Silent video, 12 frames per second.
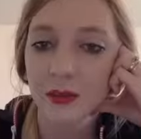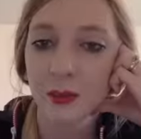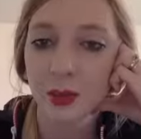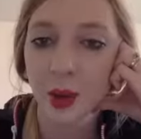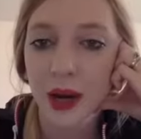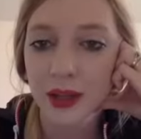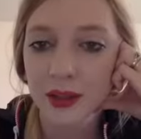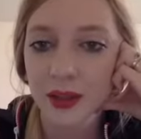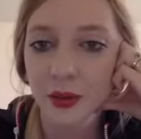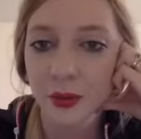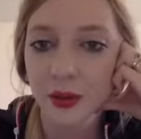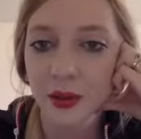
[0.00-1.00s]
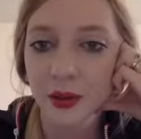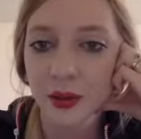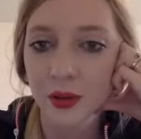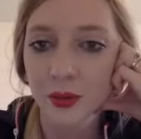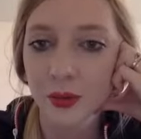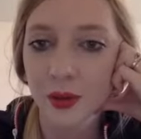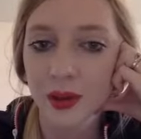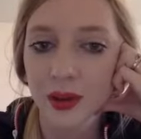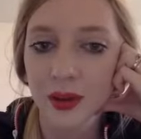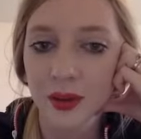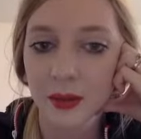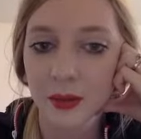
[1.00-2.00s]
bright teal blue, but
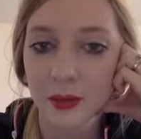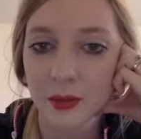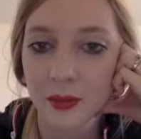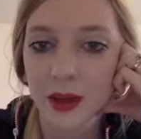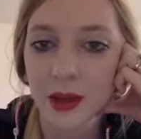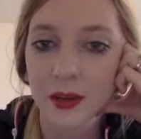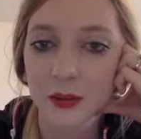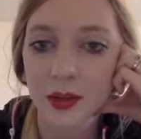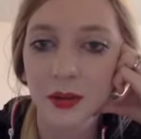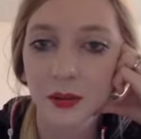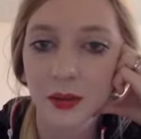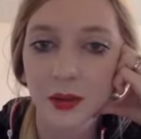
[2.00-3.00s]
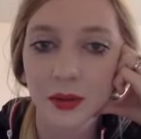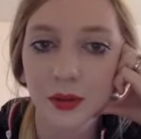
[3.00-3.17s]
the medium teal blue.